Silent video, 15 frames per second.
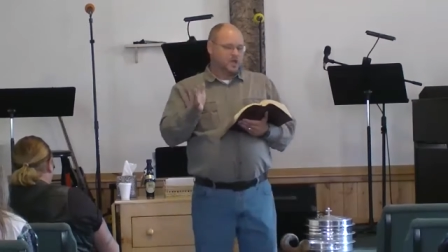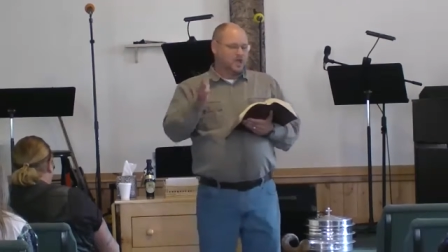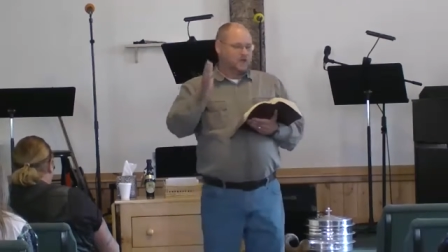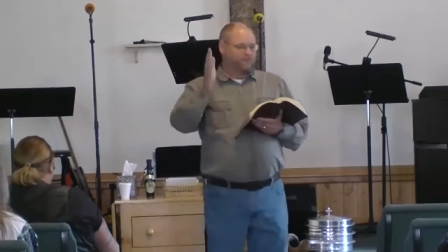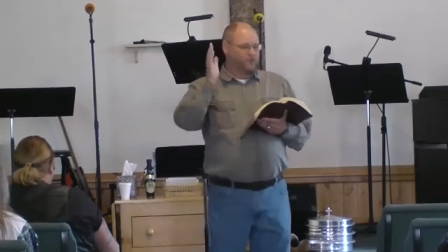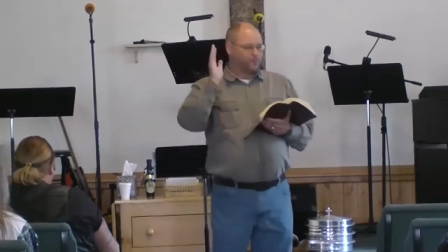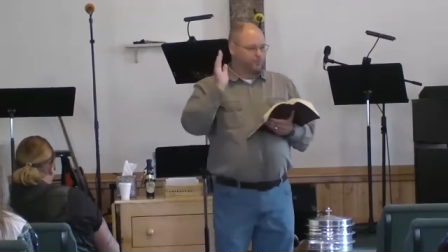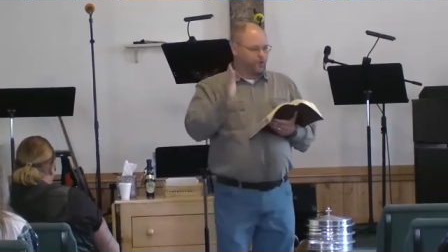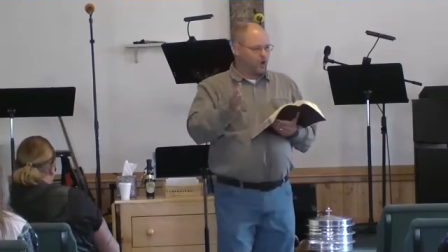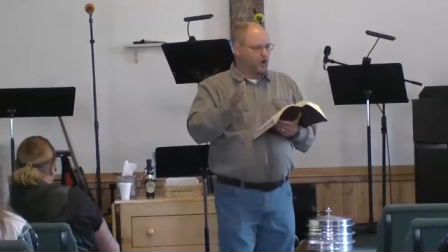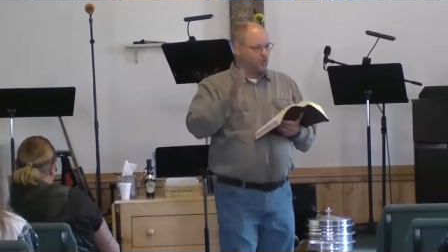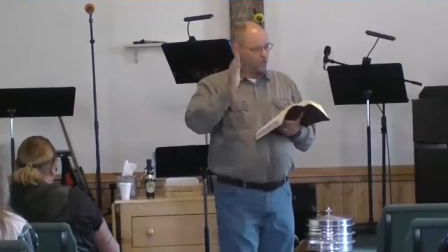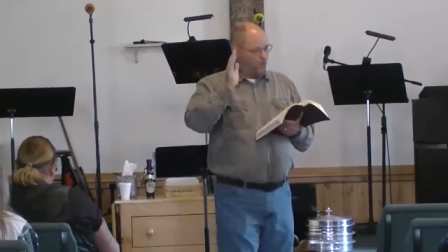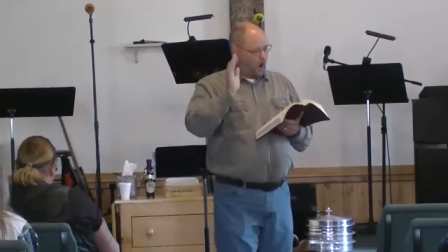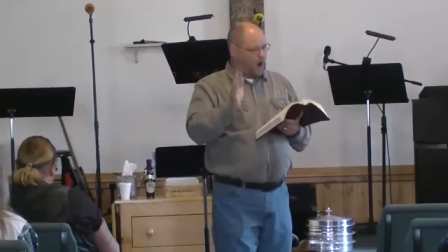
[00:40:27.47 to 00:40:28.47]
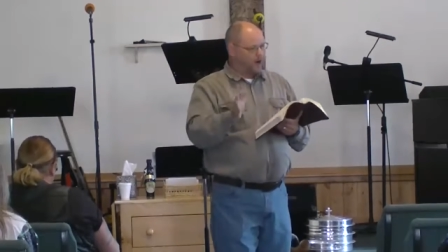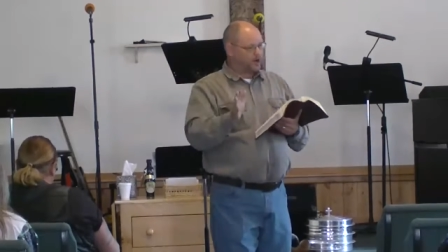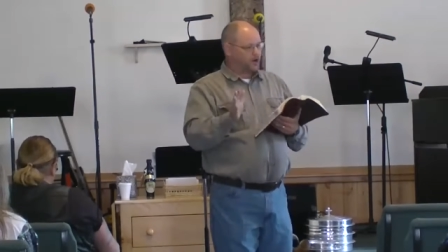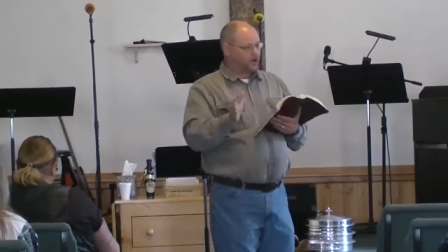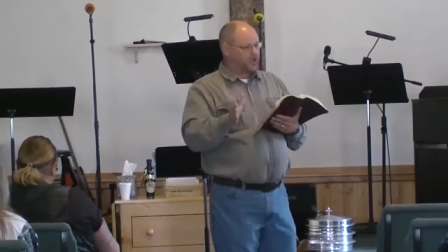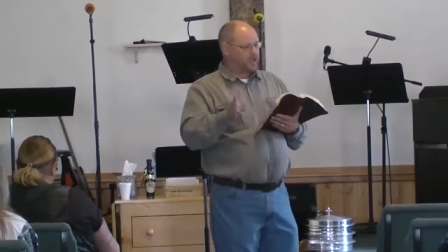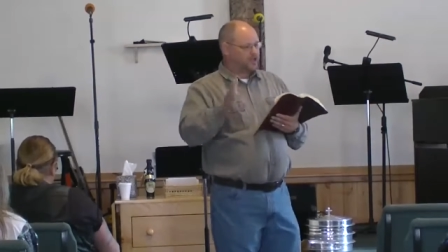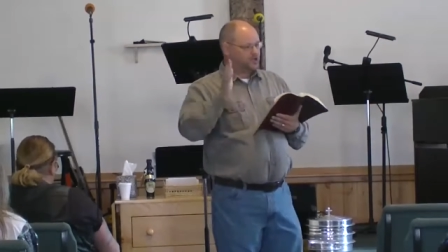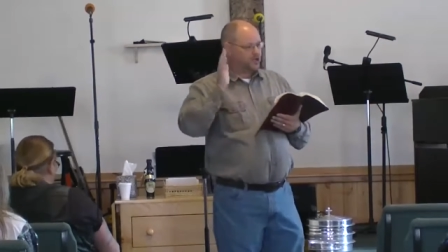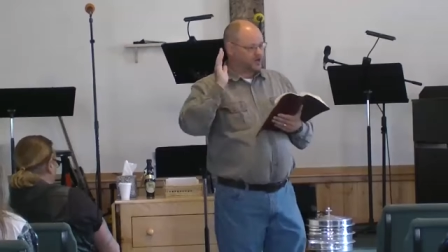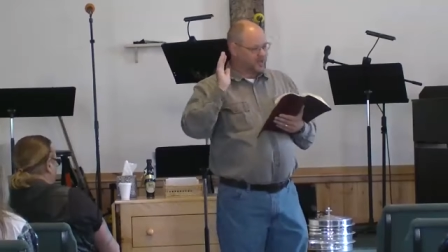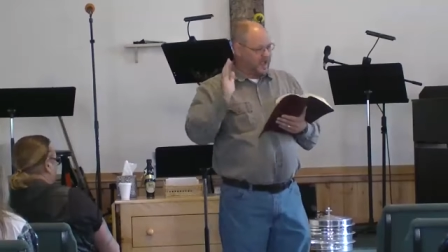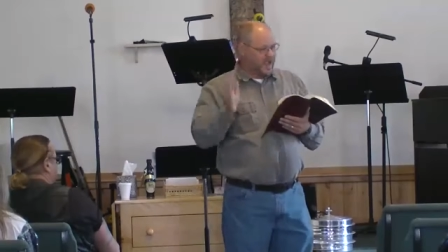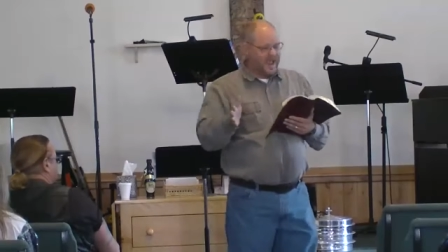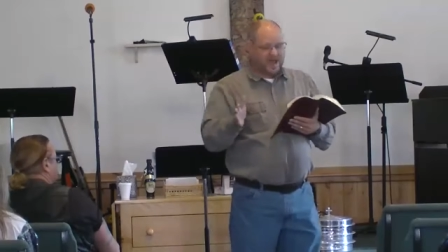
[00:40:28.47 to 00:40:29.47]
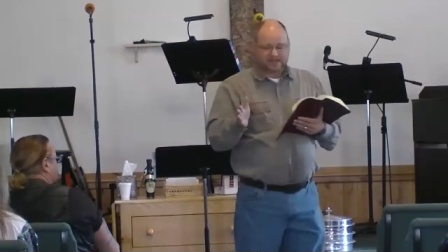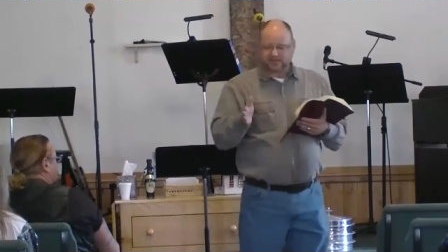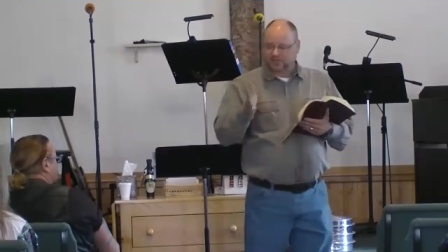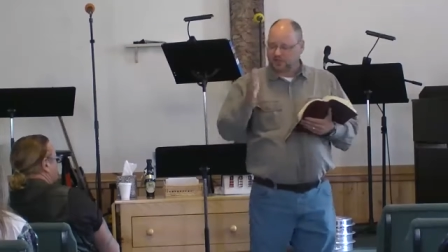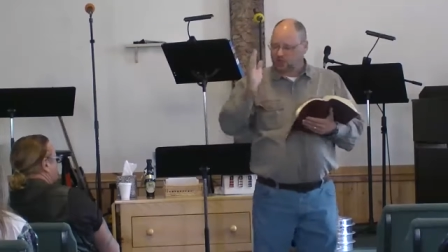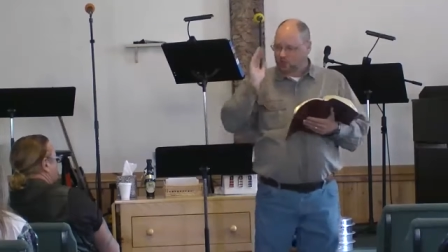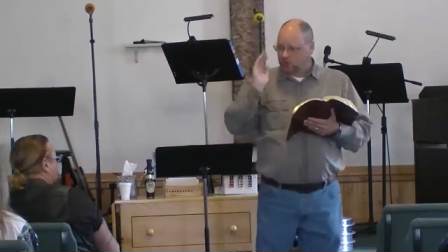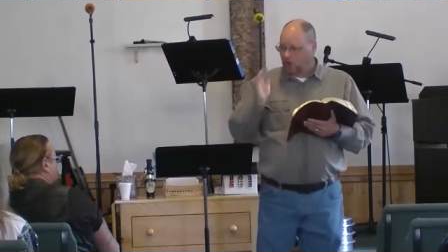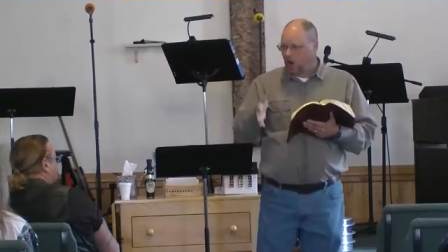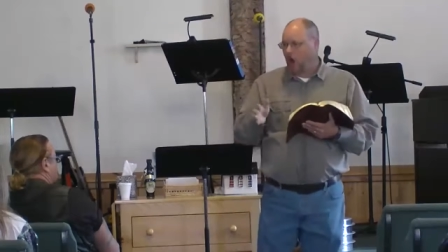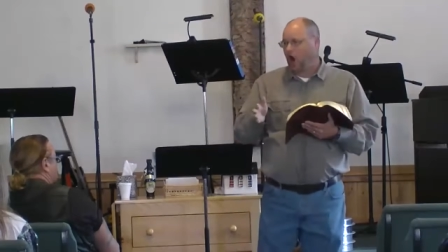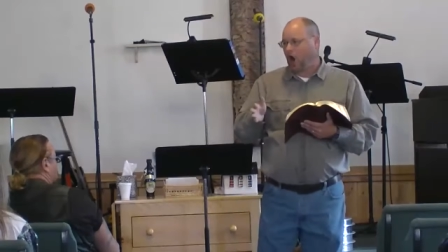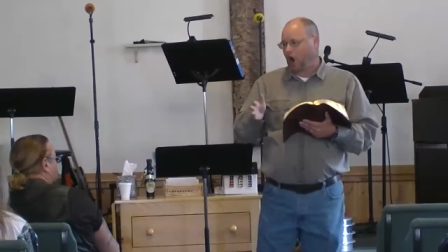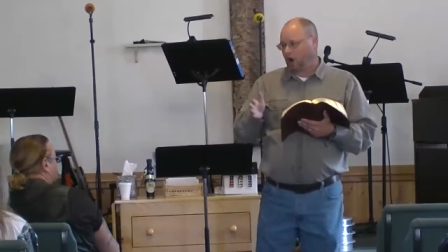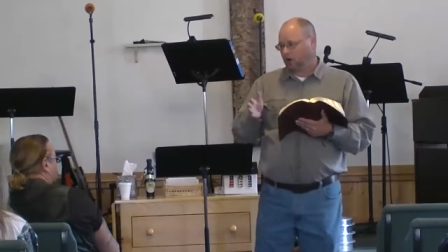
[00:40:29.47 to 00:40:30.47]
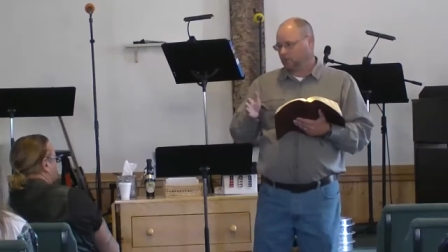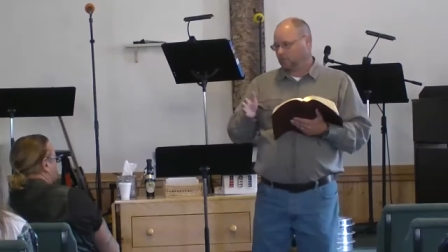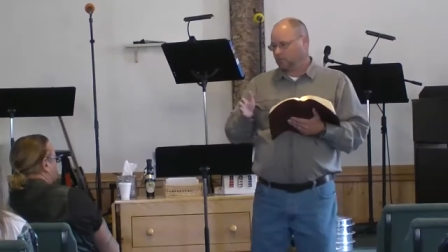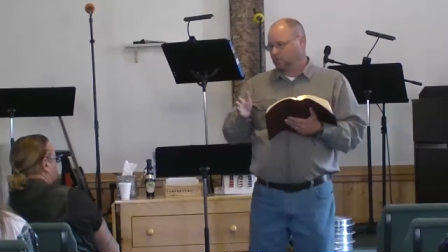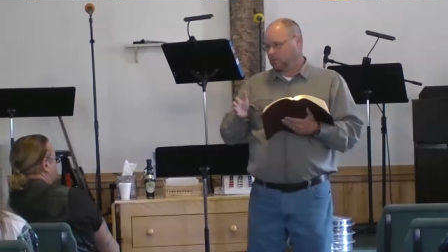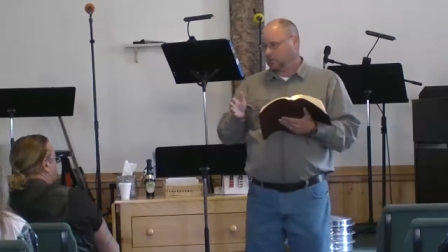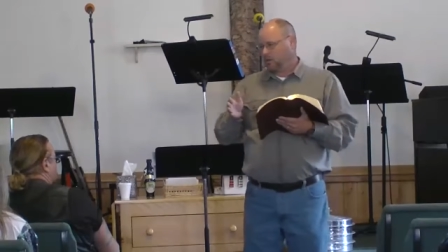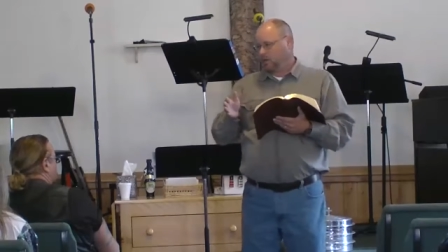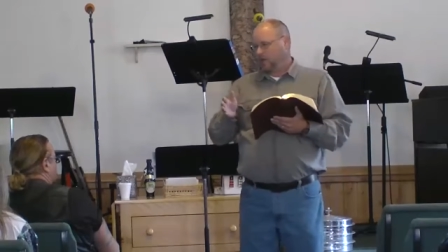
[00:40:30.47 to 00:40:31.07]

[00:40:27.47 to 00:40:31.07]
If you put water in your gas in your car,